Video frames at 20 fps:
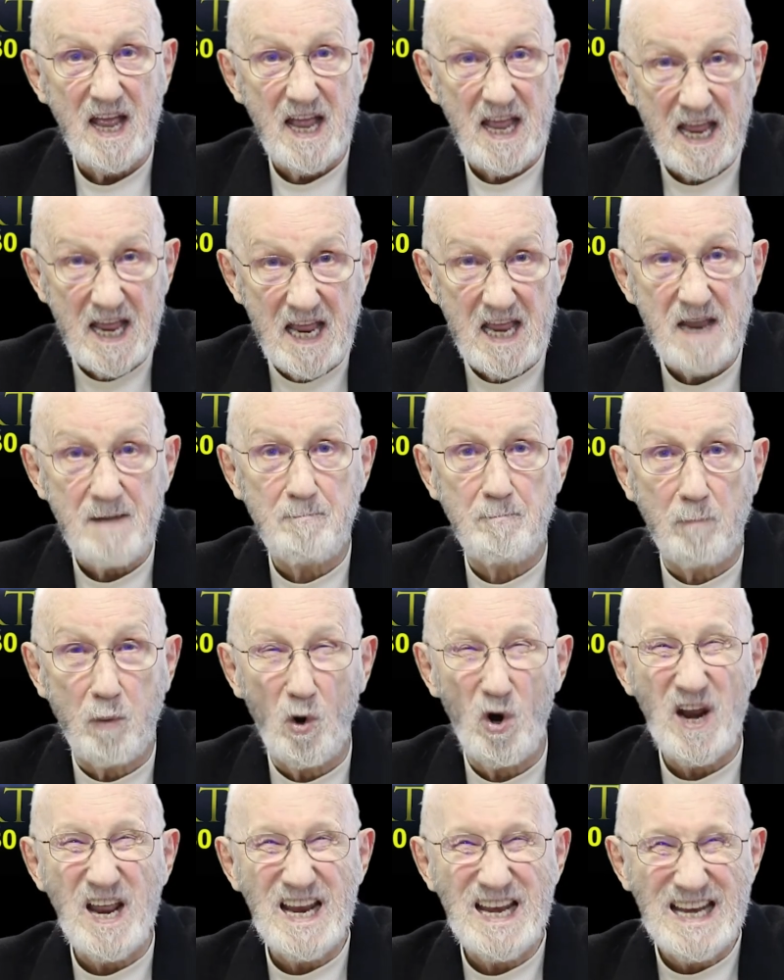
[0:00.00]
He
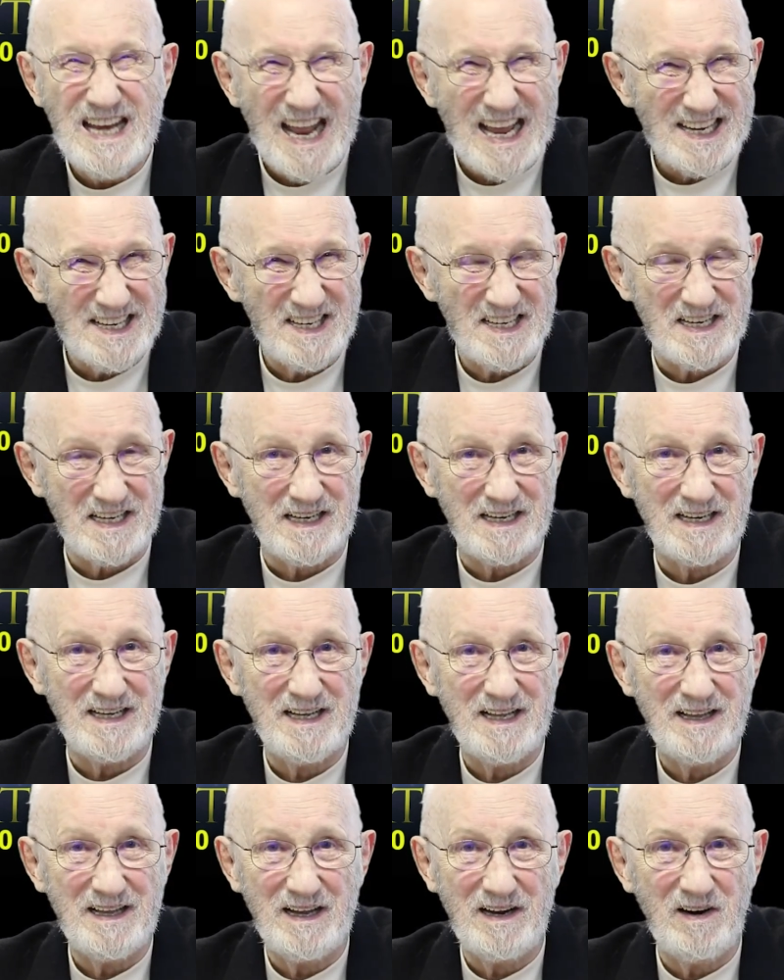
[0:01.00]
predestined.
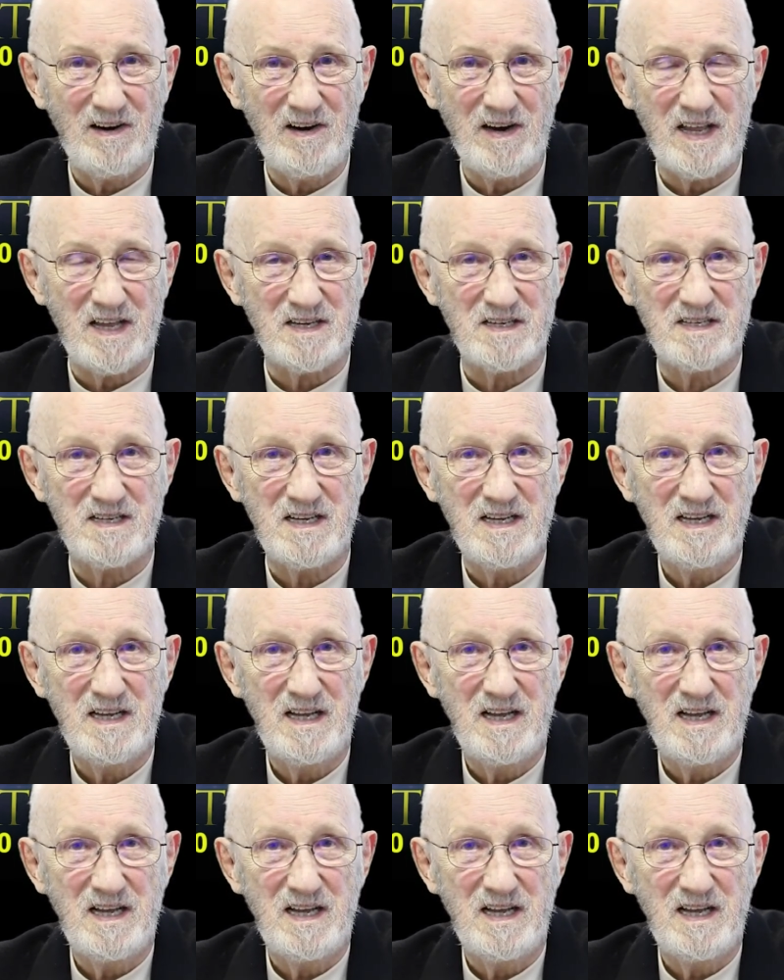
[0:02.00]
There it is.